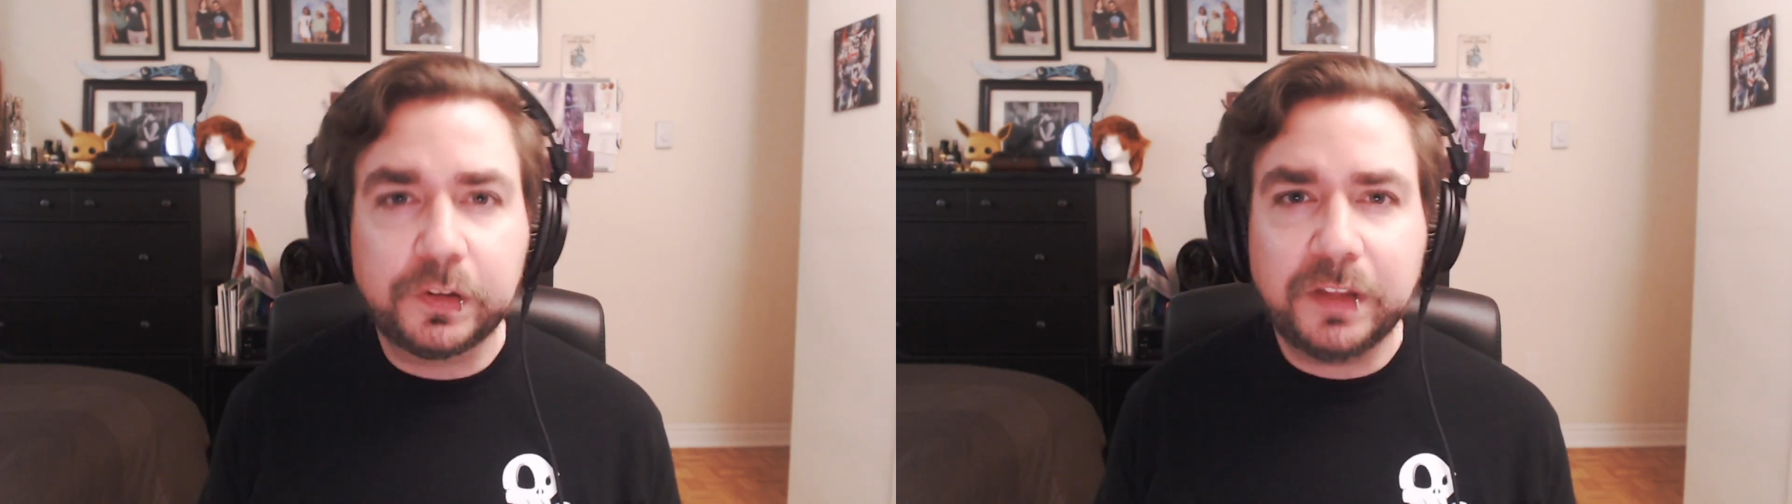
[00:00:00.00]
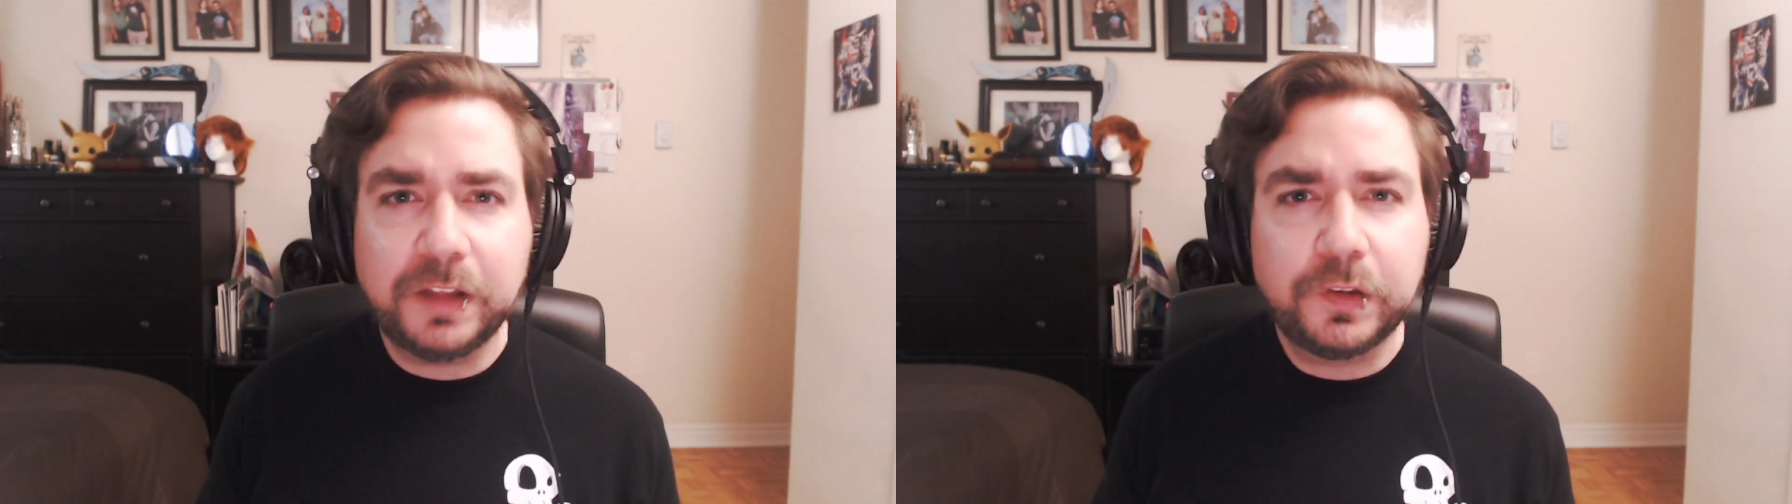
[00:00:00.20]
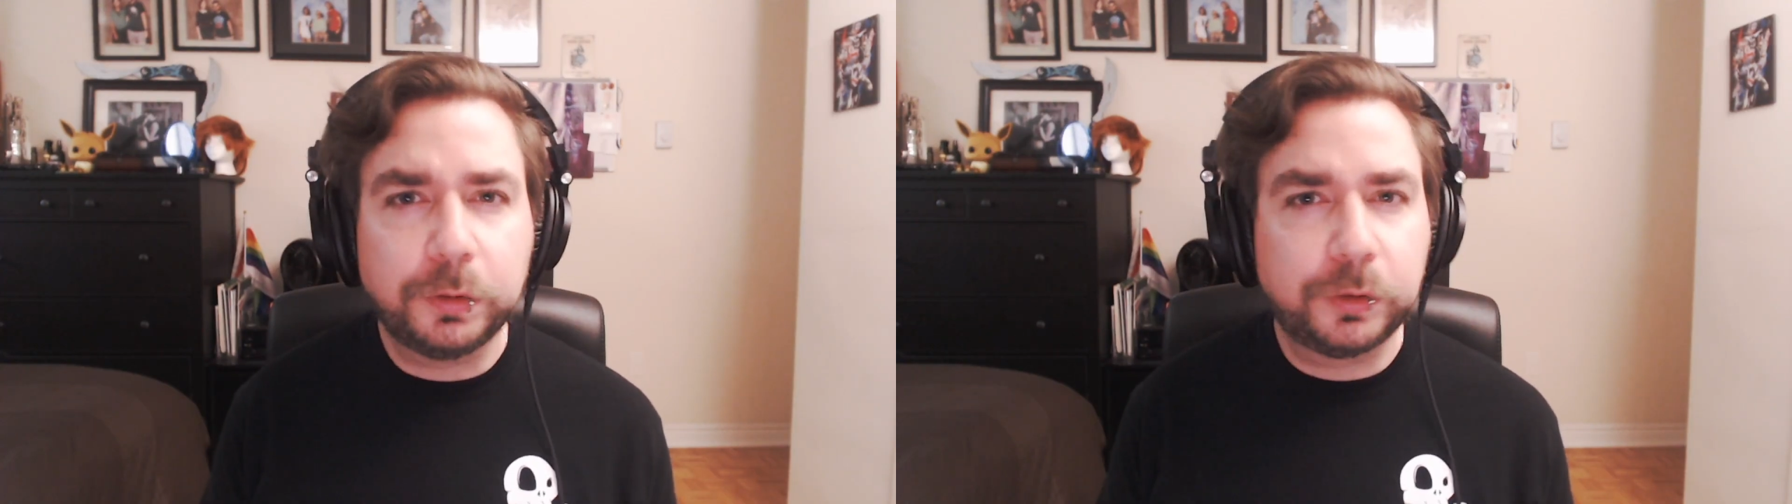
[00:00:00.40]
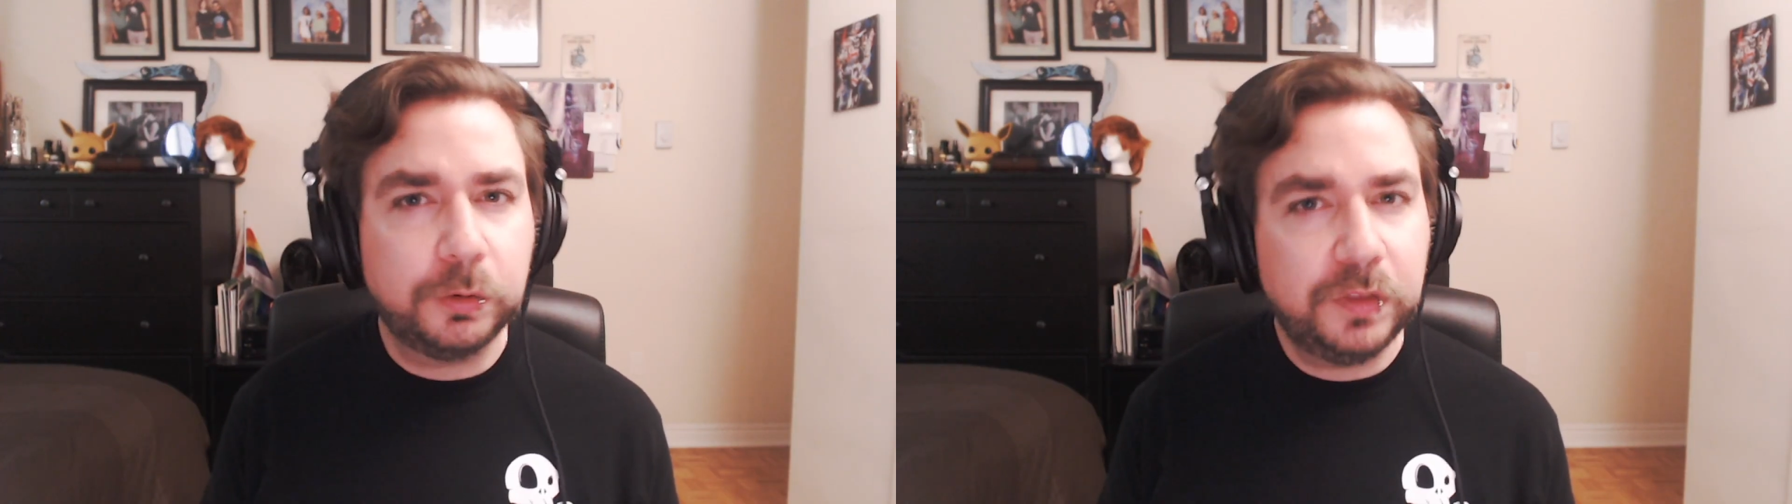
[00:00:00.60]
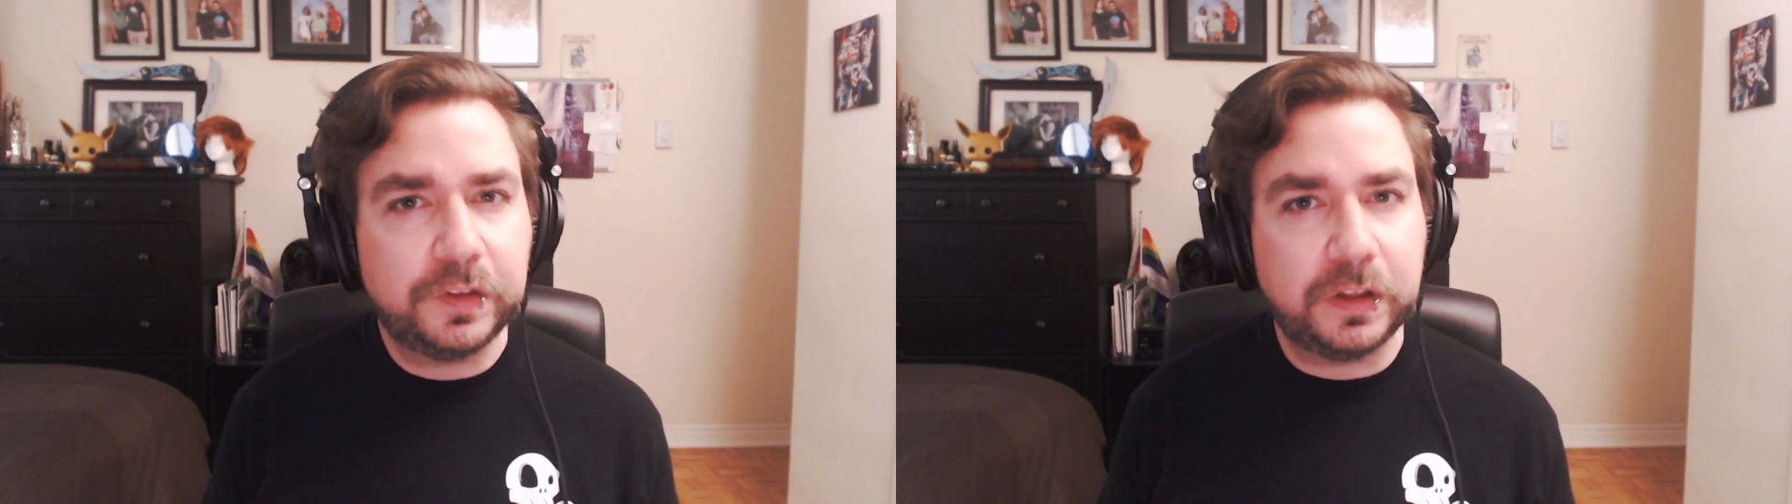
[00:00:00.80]
So let's go
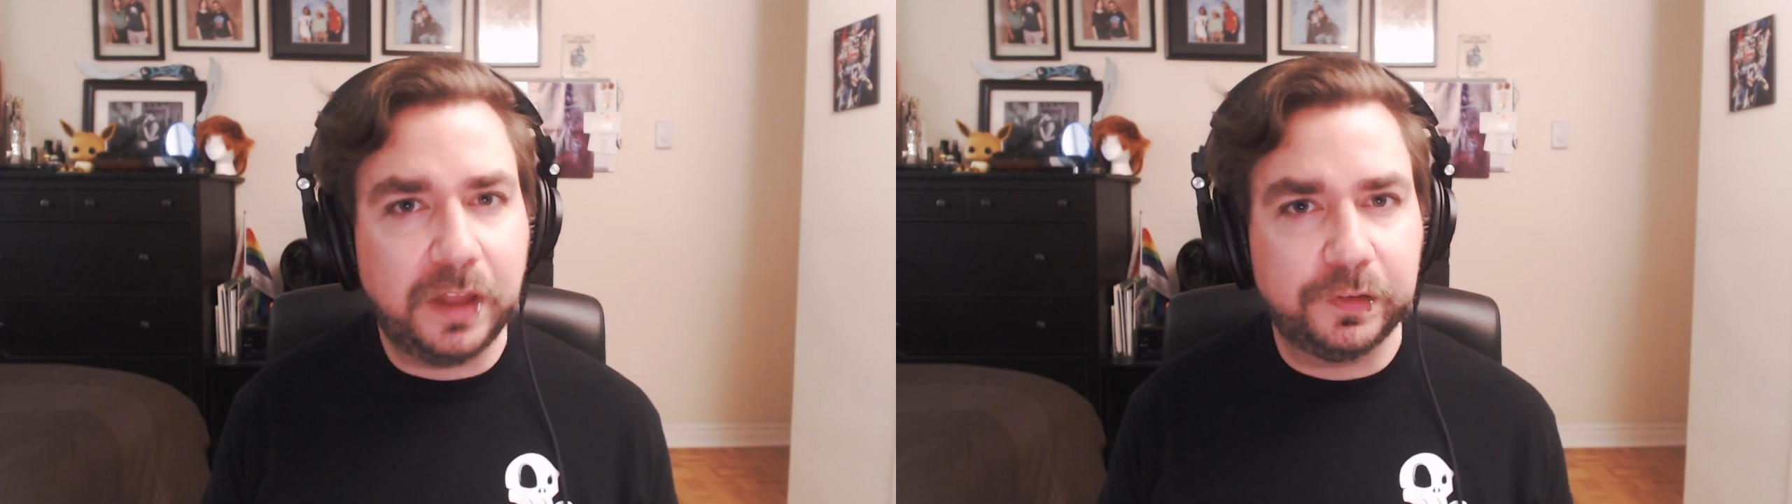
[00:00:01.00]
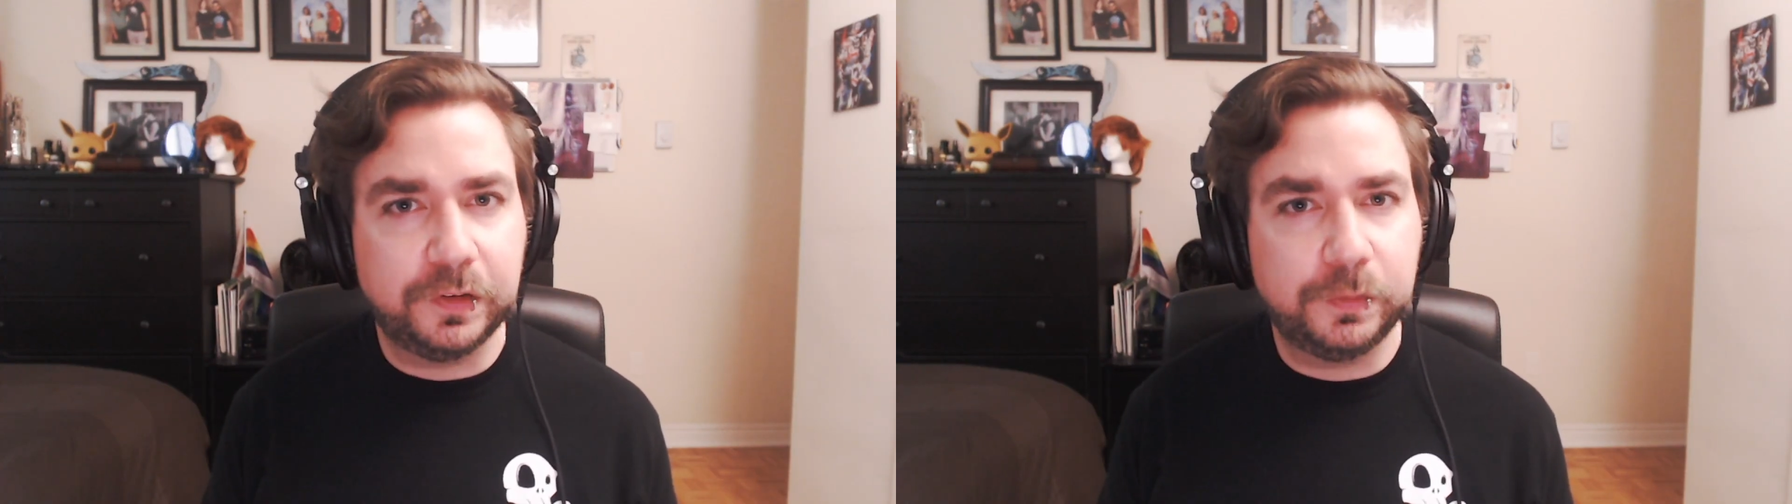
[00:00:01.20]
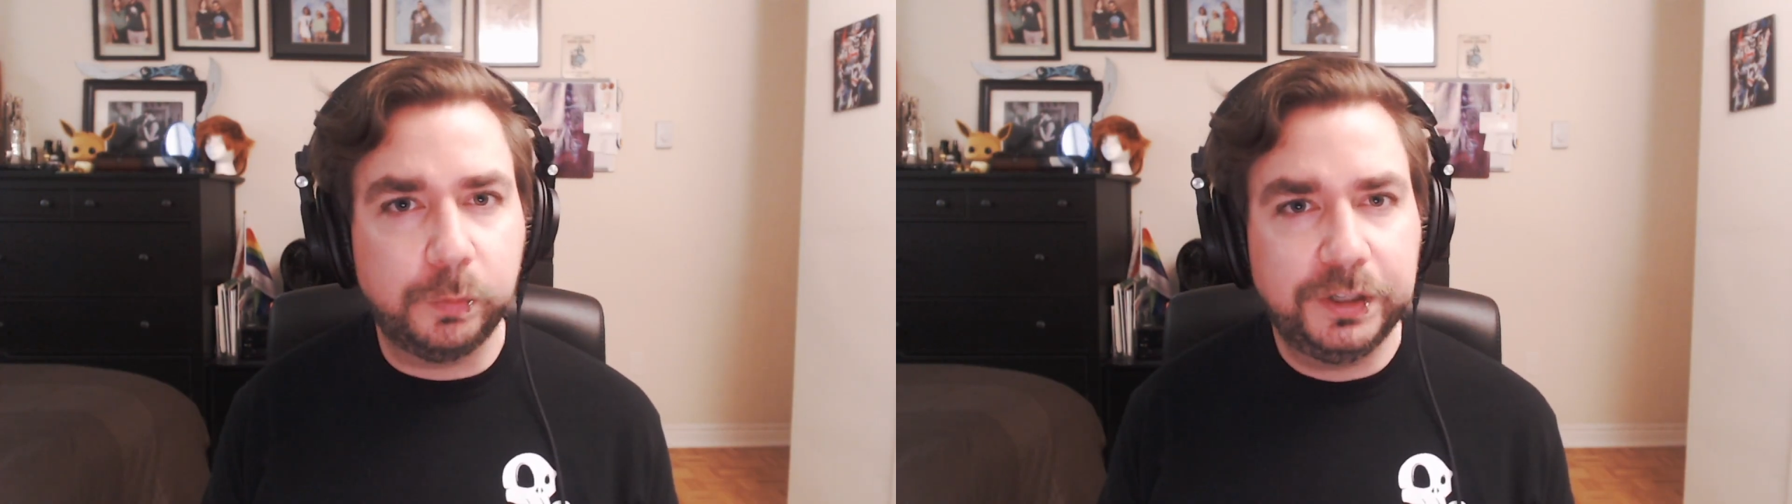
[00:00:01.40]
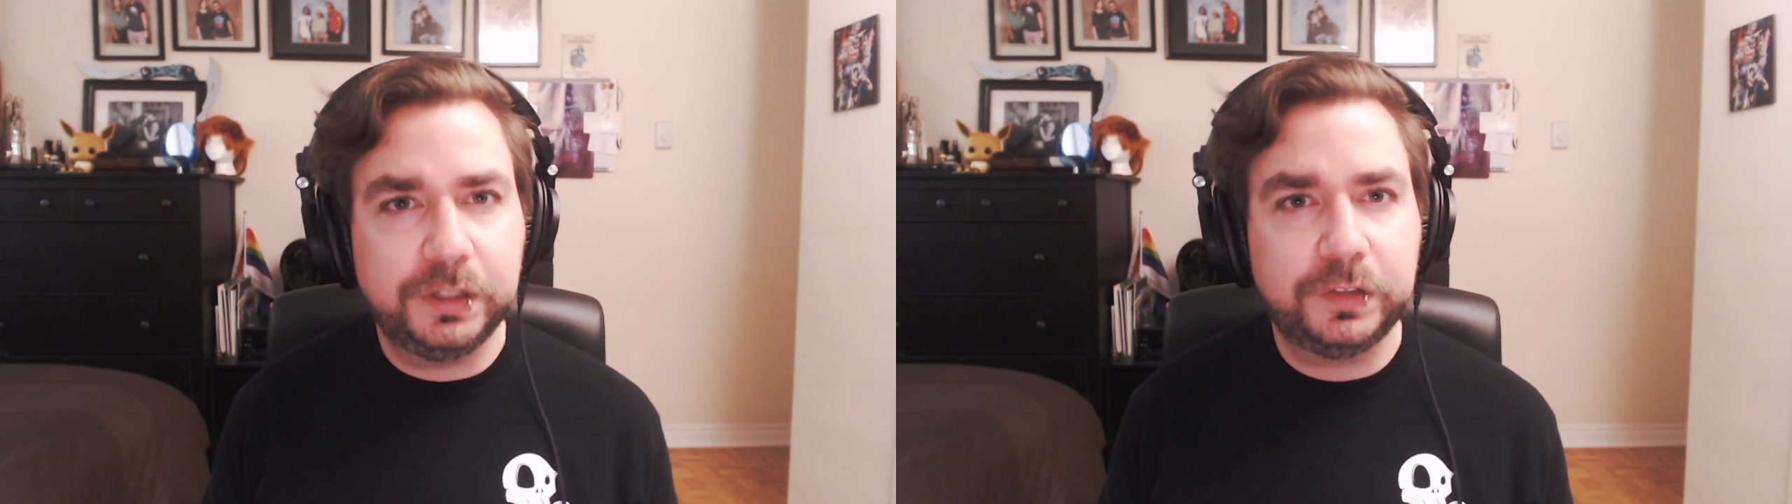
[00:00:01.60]
through these classes one at